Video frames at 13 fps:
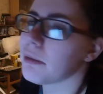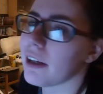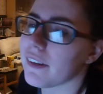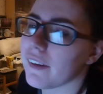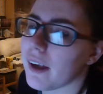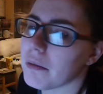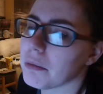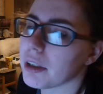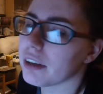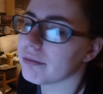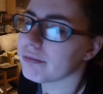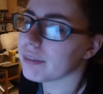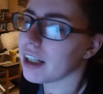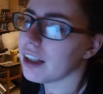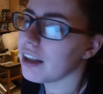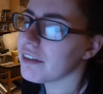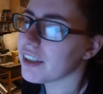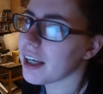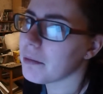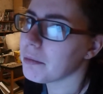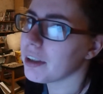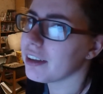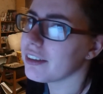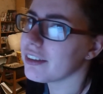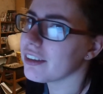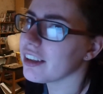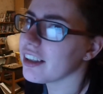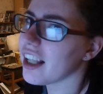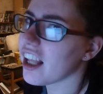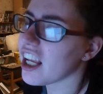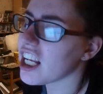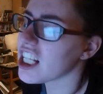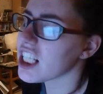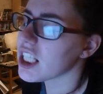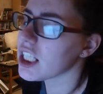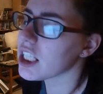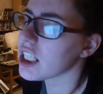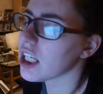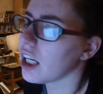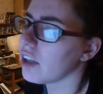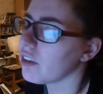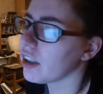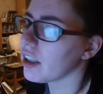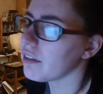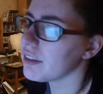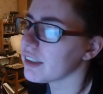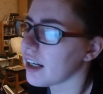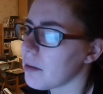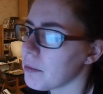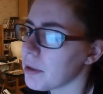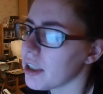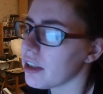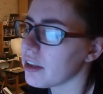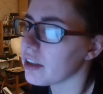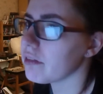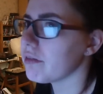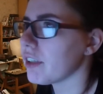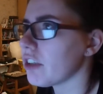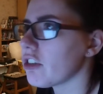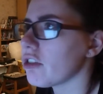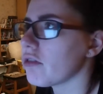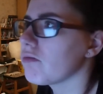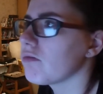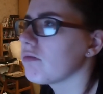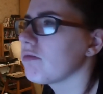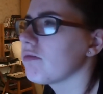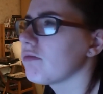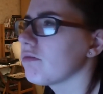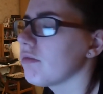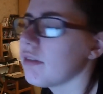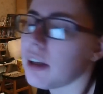we had scampi. I love scampi. It's nice. I'd rather have scampi than fish. If